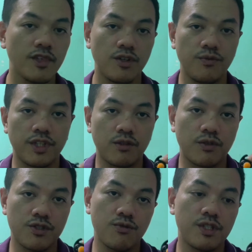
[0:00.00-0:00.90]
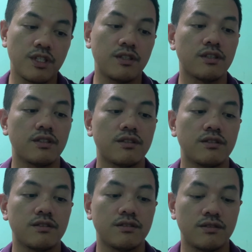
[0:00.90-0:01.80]
when I was using
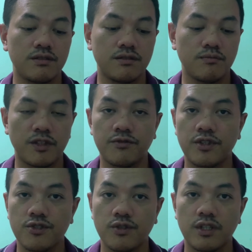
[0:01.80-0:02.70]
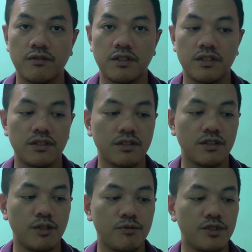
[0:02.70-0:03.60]
my first unit of the
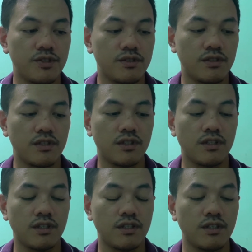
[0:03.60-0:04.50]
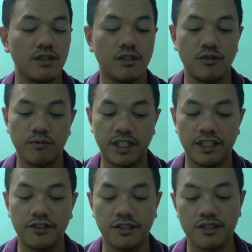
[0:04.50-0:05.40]
Klipsch
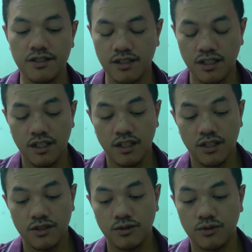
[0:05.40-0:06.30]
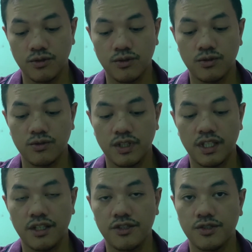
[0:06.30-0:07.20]
McLarens, so
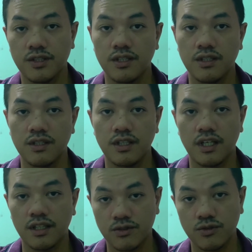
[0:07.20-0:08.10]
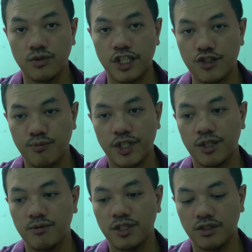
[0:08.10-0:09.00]
I actually had to
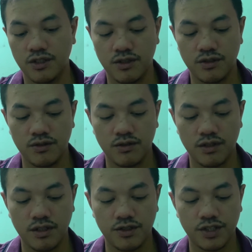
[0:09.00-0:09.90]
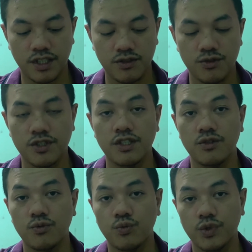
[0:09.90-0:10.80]
experiment in trying to
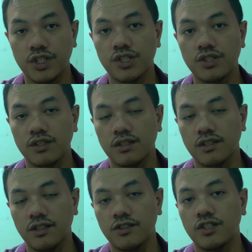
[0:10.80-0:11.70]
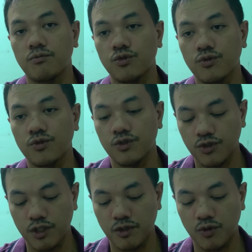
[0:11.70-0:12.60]
see which ear tip
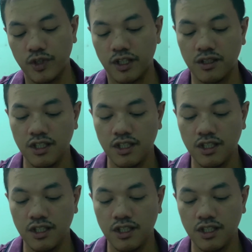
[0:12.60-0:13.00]
suited me well,